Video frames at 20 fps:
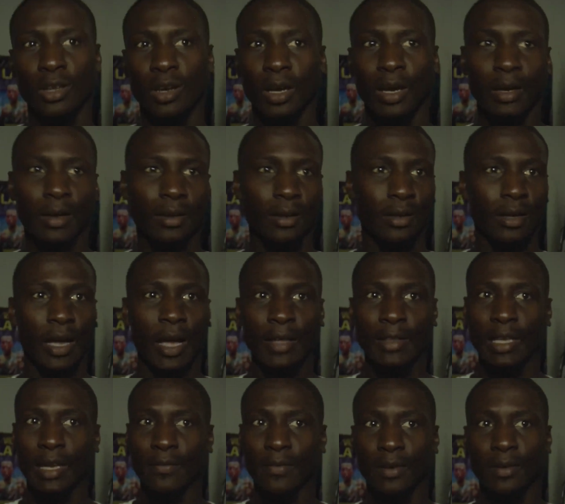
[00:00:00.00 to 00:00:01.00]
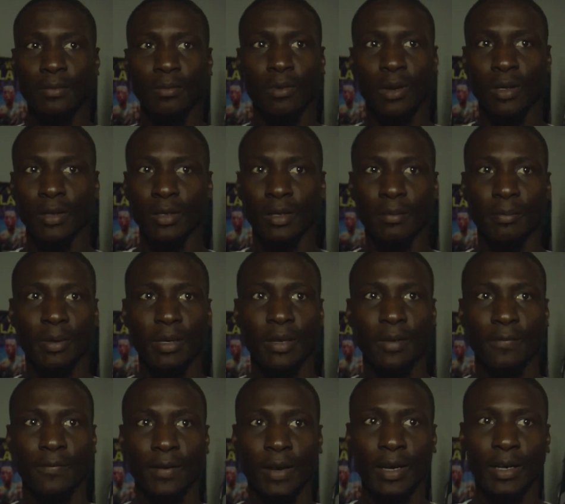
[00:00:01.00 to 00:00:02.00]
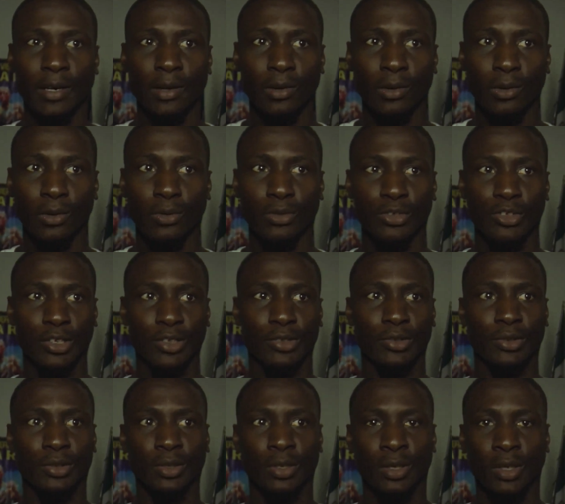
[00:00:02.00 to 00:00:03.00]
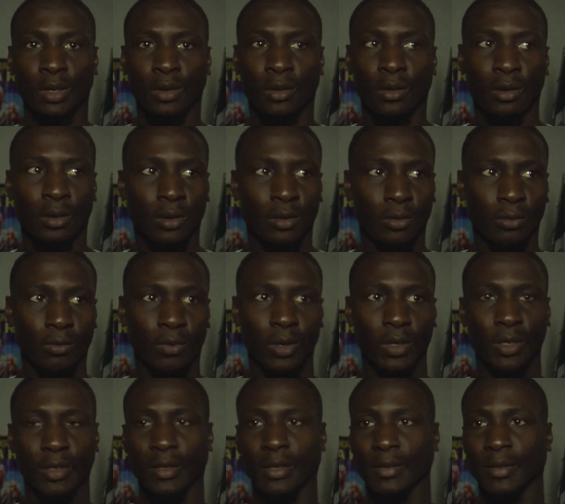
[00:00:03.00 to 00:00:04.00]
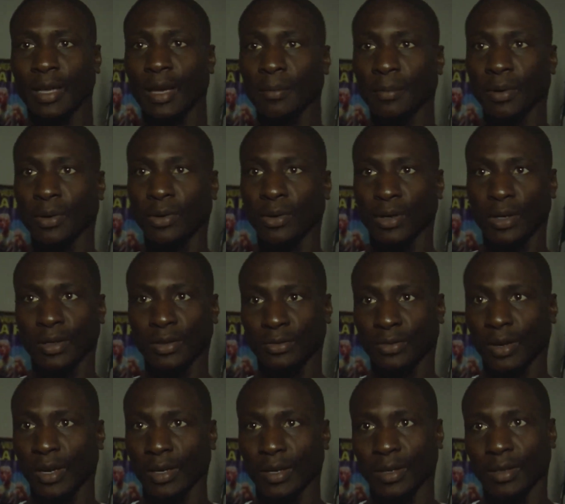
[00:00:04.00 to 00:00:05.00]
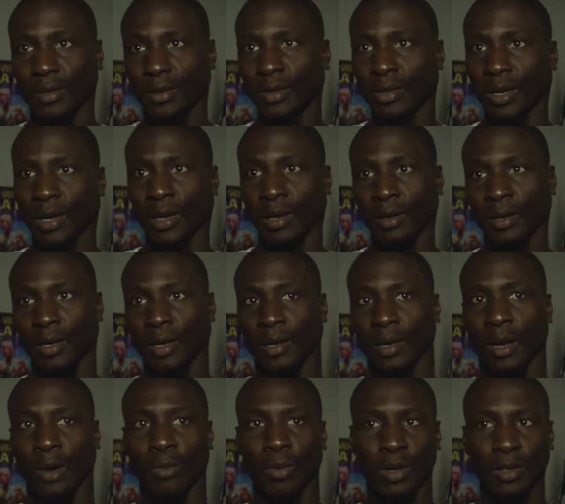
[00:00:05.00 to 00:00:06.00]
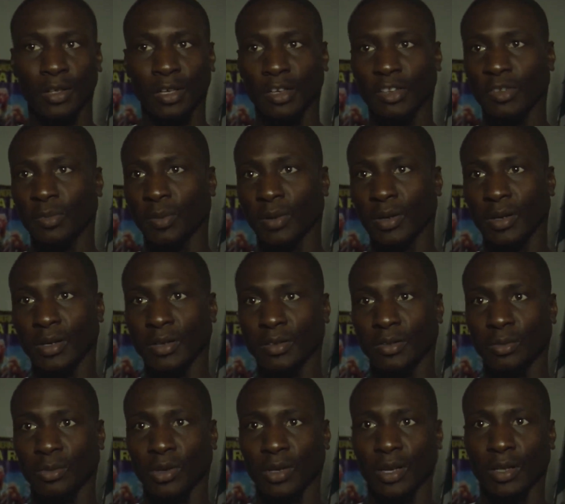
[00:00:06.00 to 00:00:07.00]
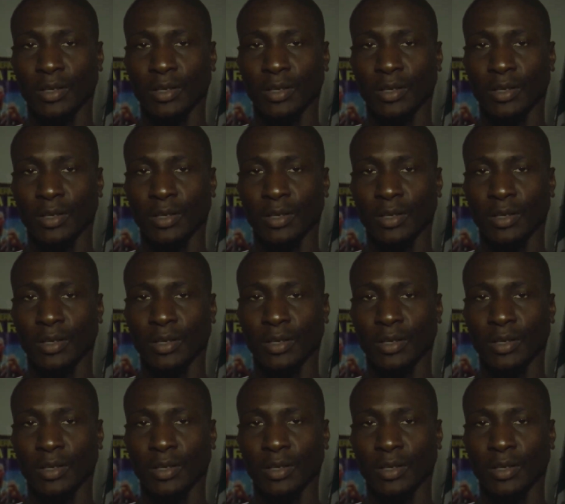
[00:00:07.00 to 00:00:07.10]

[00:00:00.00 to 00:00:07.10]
You know, I never wanted to be a fighter who just wanted a number on his record. You know, I wanted the experience more than